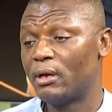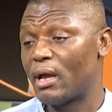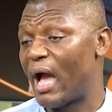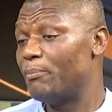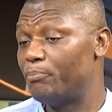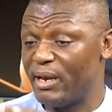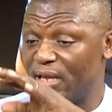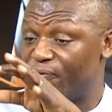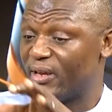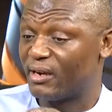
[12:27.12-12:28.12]
I
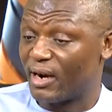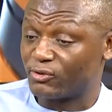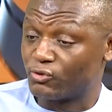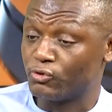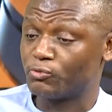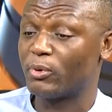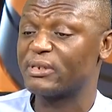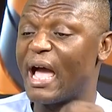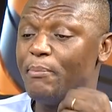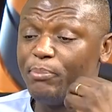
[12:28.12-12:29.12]
believe in grassroots sports.
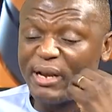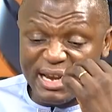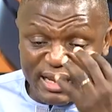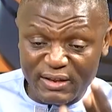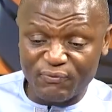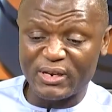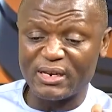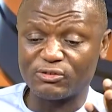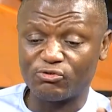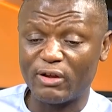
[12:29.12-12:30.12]
I believe in
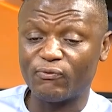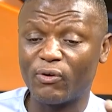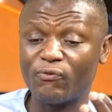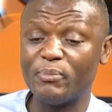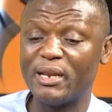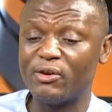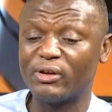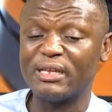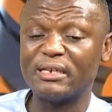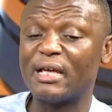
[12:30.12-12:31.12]
the strength of many
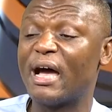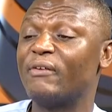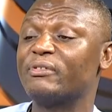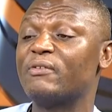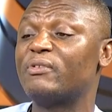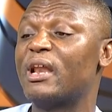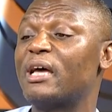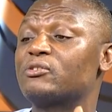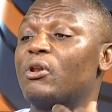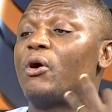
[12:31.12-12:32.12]
others that have given
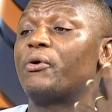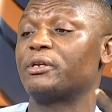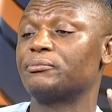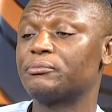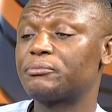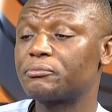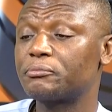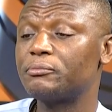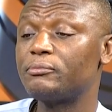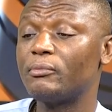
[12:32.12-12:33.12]
us glory.
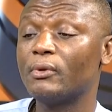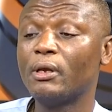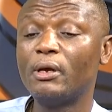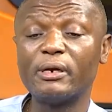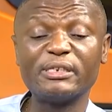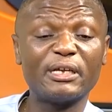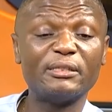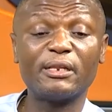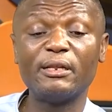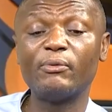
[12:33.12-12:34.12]

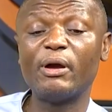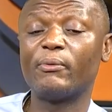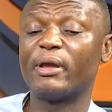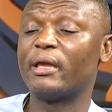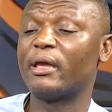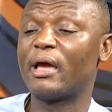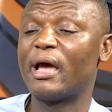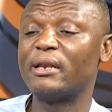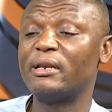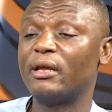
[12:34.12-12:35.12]
Recently, when we
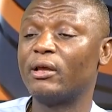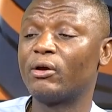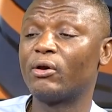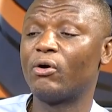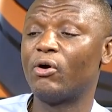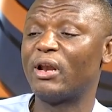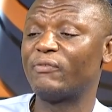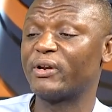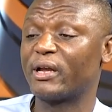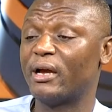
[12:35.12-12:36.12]
had the
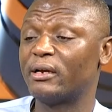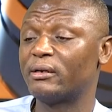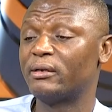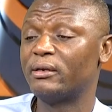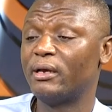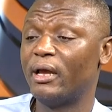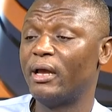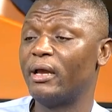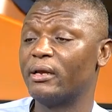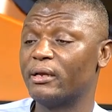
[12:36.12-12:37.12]
All-African
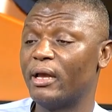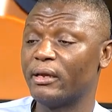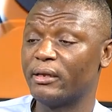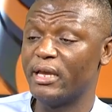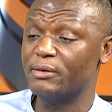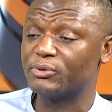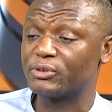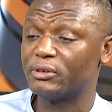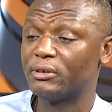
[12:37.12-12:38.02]
Games,